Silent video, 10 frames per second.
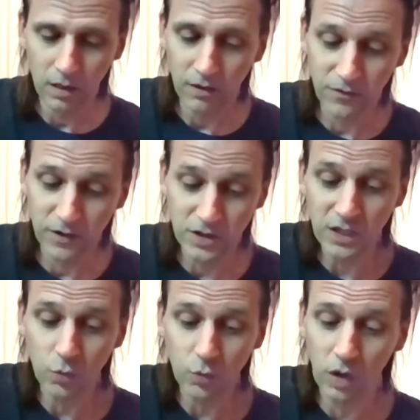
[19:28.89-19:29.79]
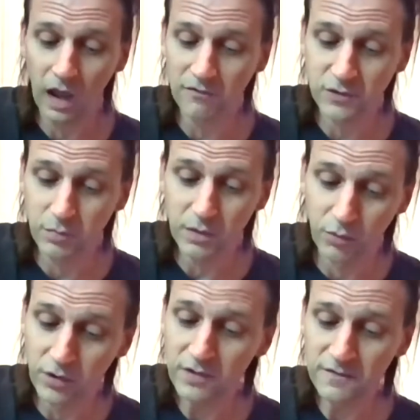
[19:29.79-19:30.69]
The visit will have to be
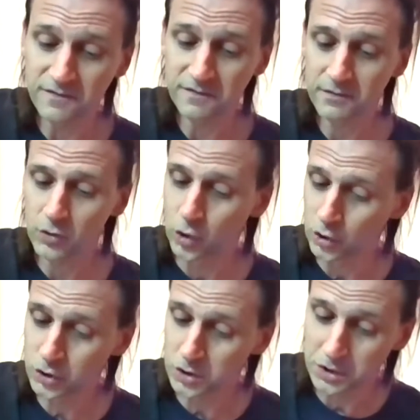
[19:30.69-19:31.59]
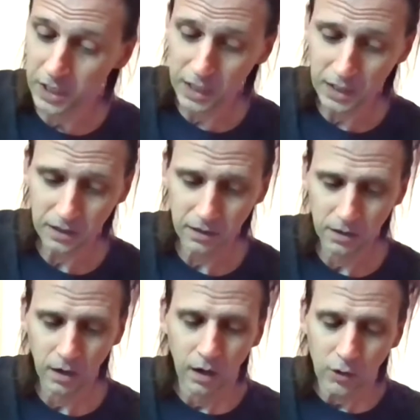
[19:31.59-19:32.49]
brief, just a day.
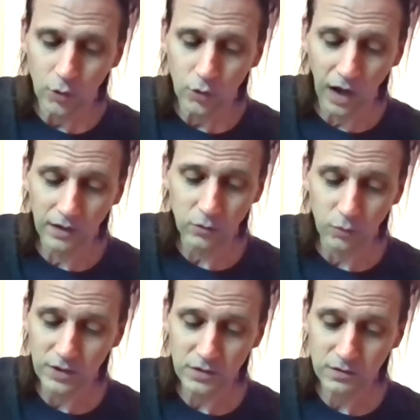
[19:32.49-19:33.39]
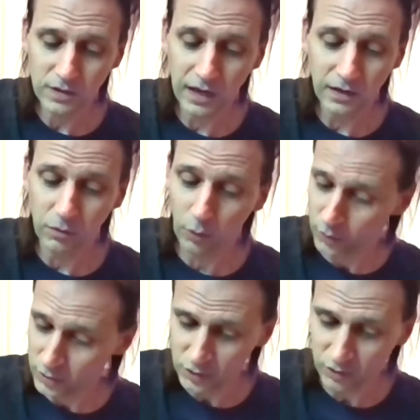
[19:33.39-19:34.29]
You can't take the
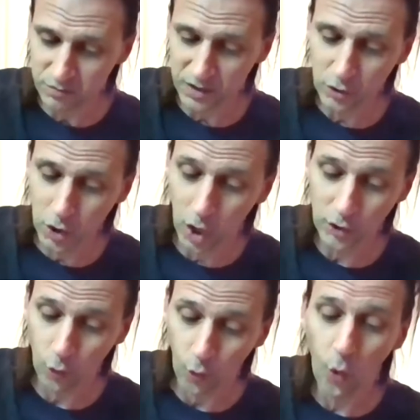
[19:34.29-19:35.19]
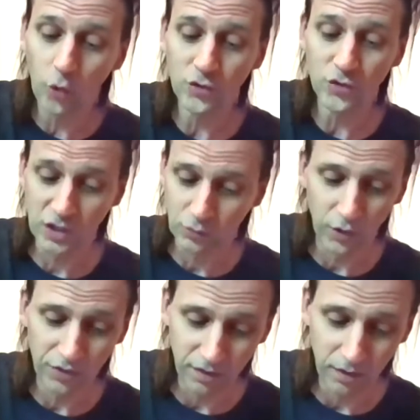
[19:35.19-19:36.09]
risk of being caught or seen
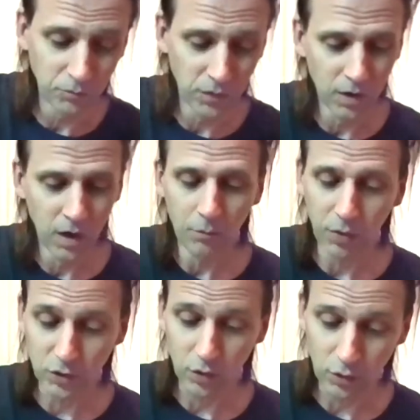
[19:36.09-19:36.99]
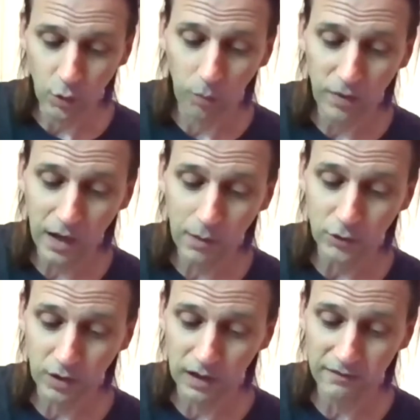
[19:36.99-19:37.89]
with them, but you'll be able
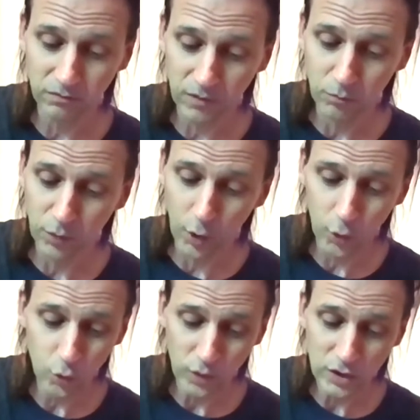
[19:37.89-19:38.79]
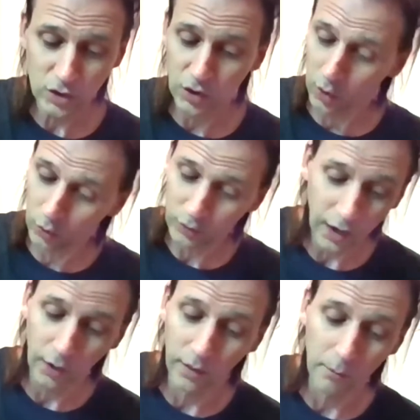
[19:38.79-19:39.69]
to let them know we still
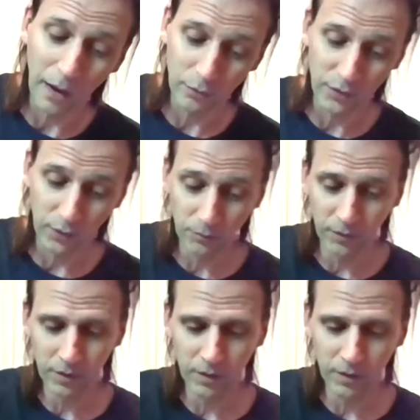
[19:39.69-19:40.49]
care about them.